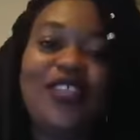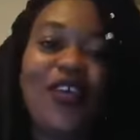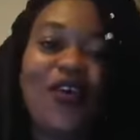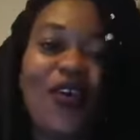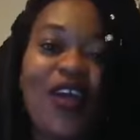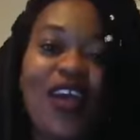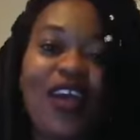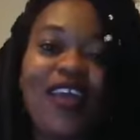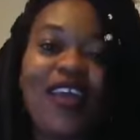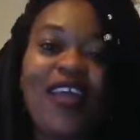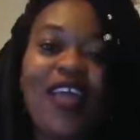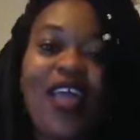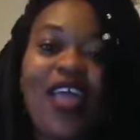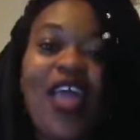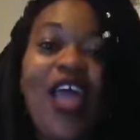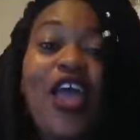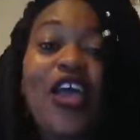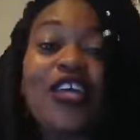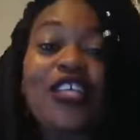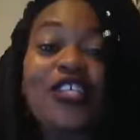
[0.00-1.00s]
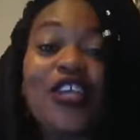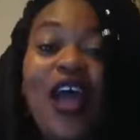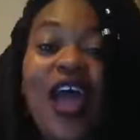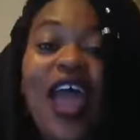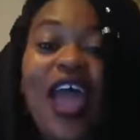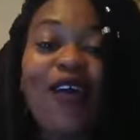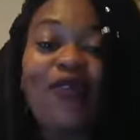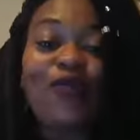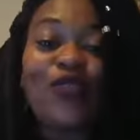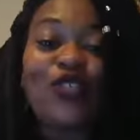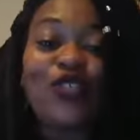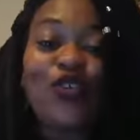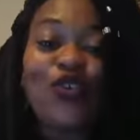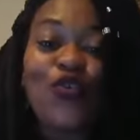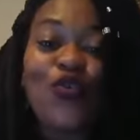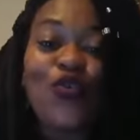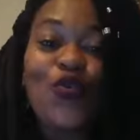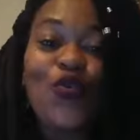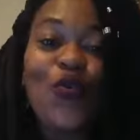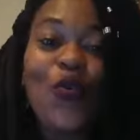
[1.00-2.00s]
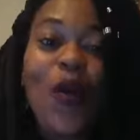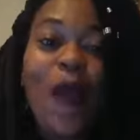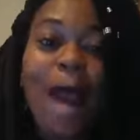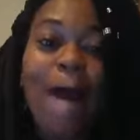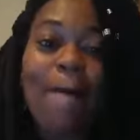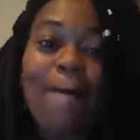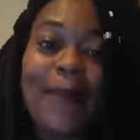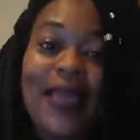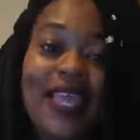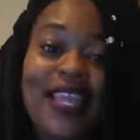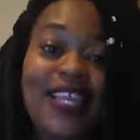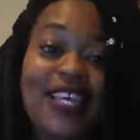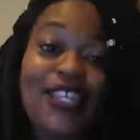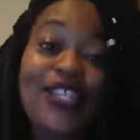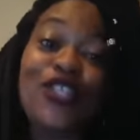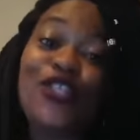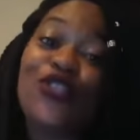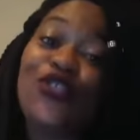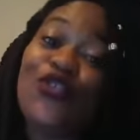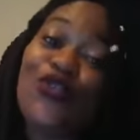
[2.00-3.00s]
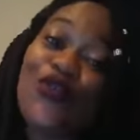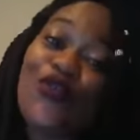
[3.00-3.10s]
Okay. So I have 2 minutes,